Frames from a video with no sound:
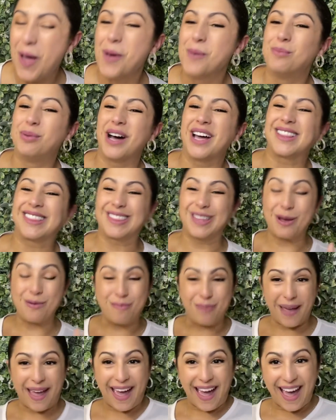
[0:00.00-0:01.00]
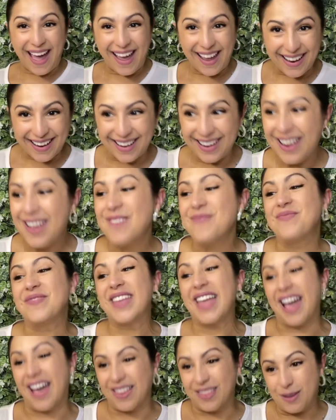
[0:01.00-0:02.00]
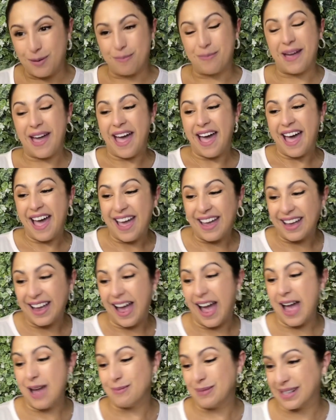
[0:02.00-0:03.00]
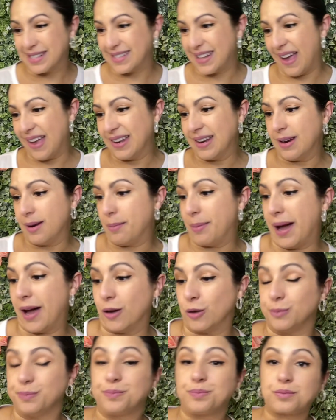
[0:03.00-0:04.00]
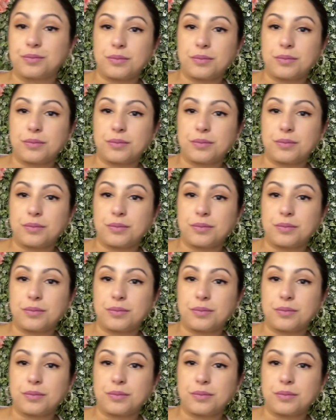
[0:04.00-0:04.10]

but the bag, yeah, the bag I'm excited about.